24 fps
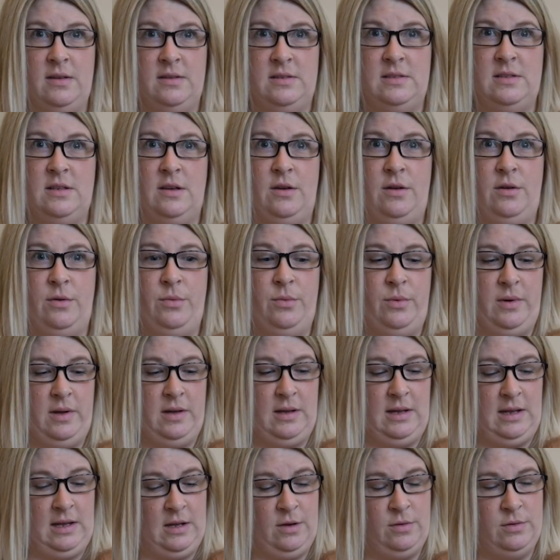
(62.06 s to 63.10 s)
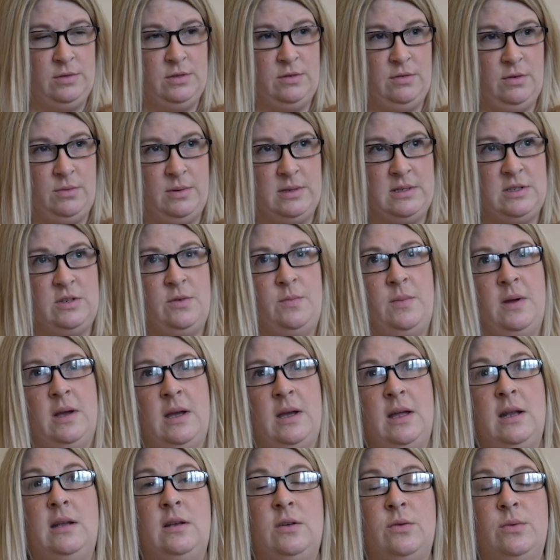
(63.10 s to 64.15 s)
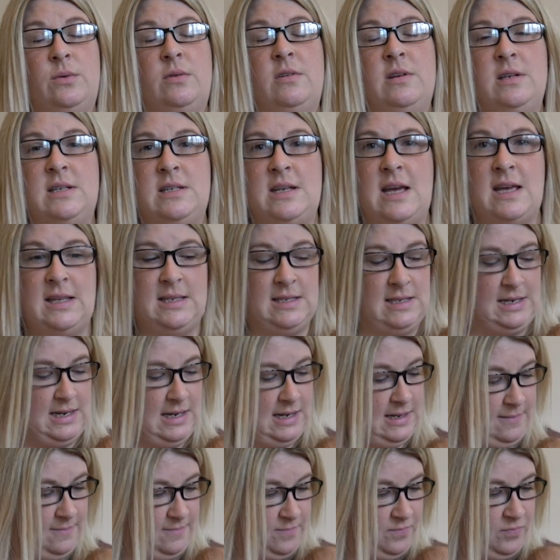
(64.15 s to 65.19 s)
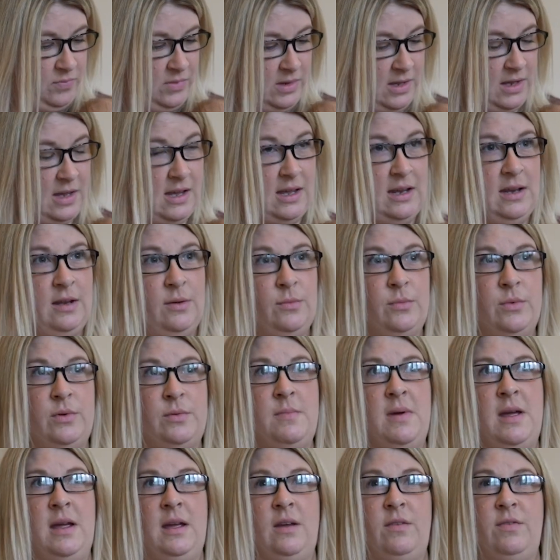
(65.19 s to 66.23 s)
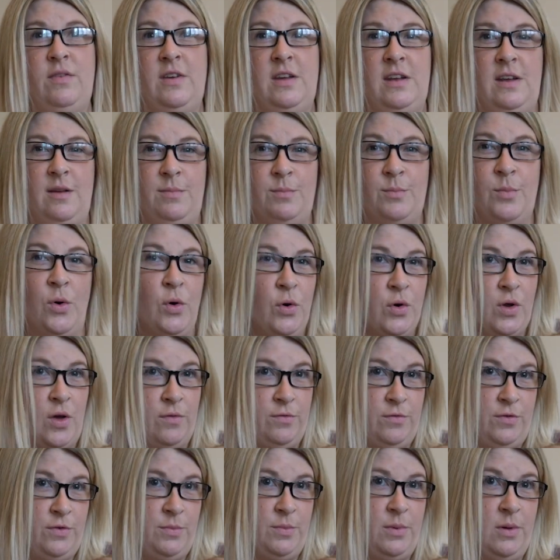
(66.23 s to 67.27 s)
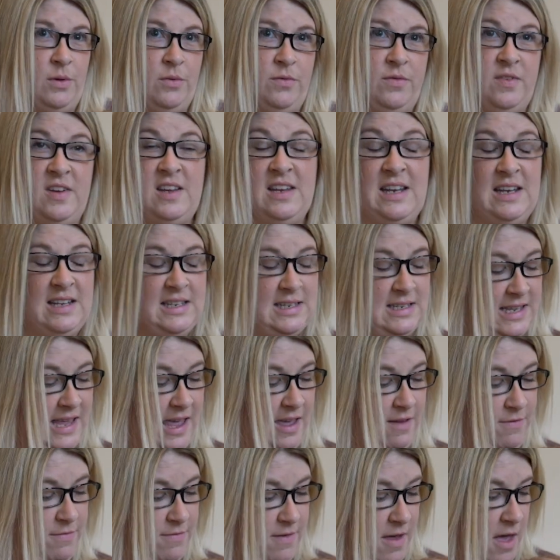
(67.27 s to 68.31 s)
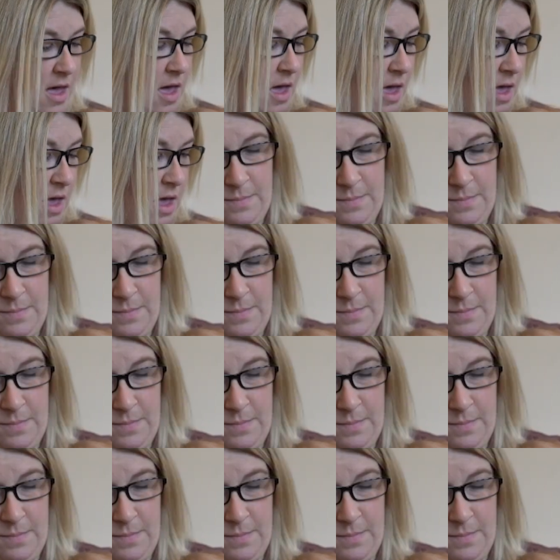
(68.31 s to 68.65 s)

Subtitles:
So it goes through her stomach and into her intestine, and it would make feeding more comfortable, feeding safer,